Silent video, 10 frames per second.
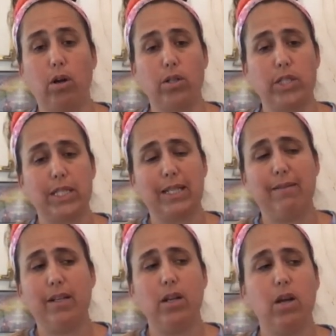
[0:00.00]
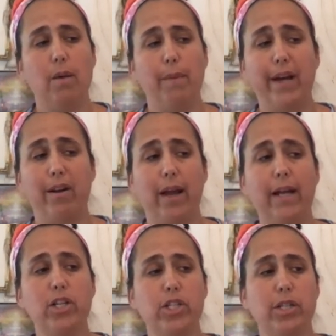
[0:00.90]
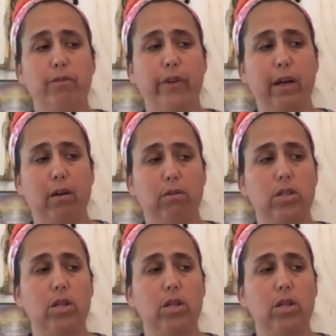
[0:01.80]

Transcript: or just even by your energy field.